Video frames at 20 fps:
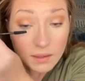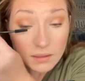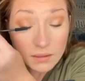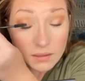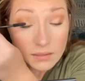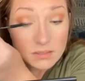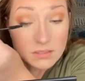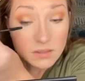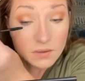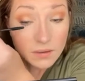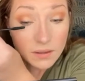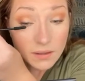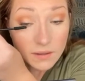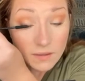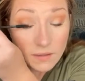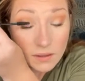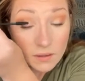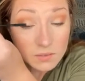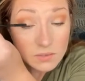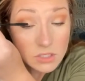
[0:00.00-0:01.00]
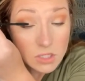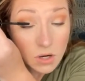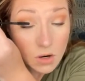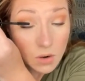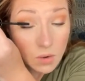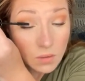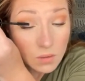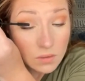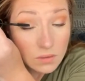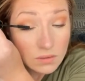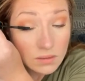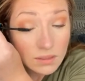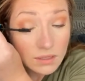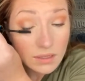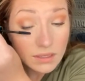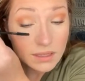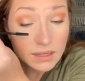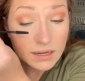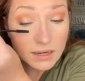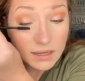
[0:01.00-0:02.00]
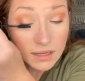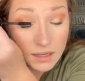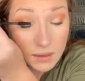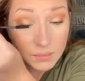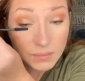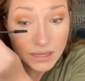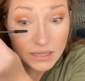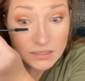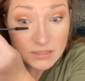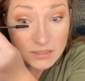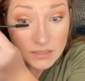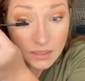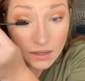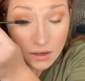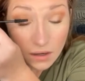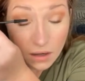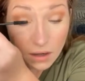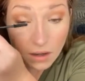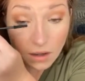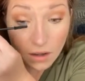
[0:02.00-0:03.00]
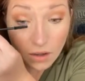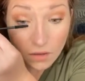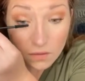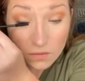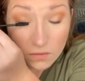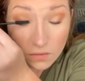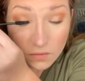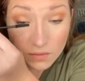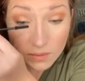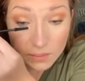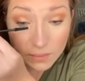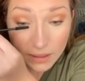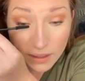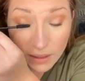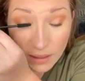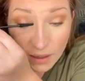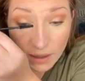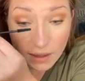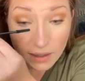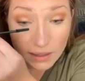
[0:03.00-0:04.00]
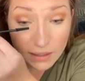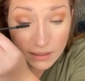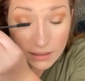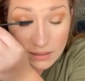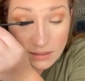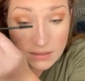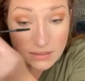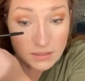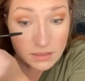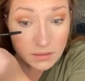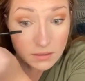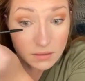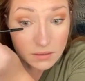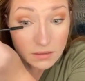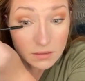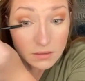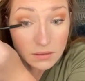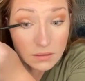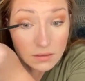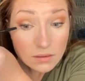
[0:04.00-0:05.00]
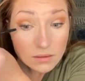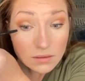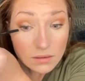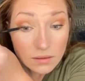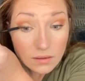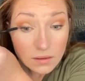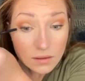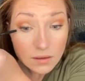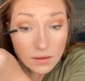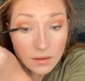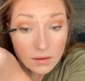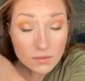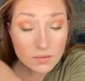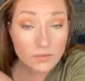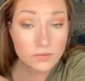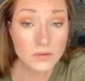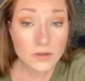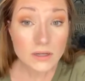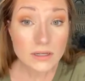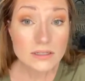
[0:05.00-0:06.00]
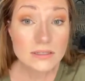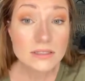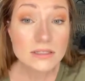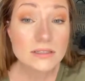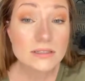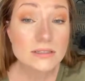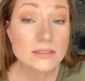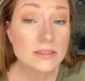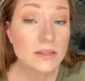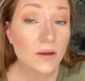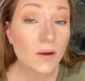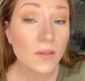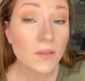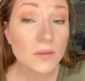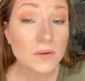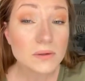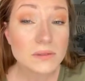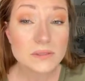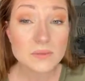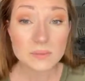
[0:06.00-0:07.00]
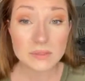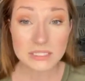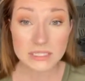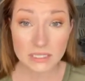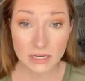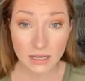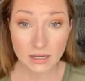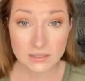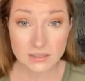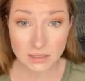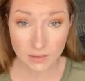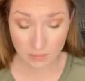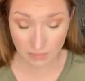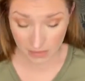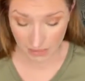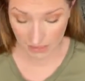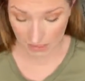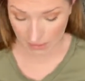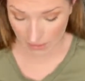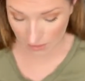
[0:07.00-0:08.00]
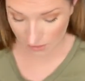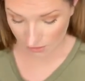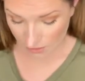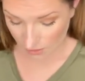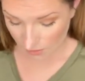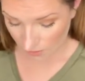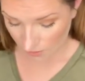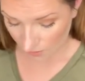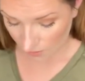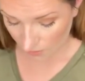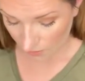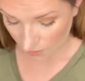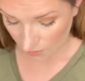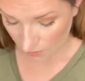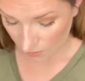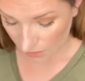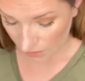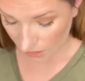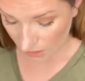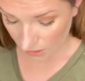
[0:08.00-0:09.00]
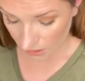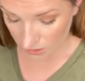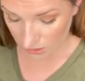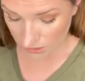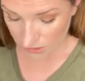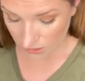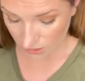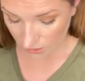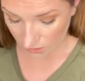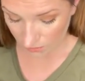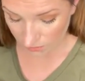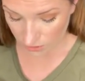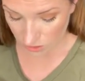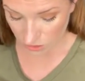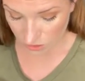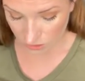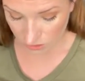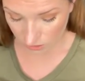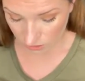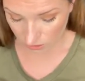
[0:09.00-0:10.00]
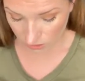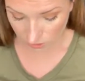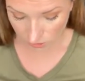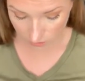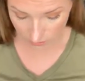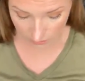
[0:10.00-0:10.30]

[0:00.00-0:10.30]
And it's okay that I'm totally getting mascara all over my eyes. I don't know if you guys can see all those mistakes I'm making, because I'm just gonna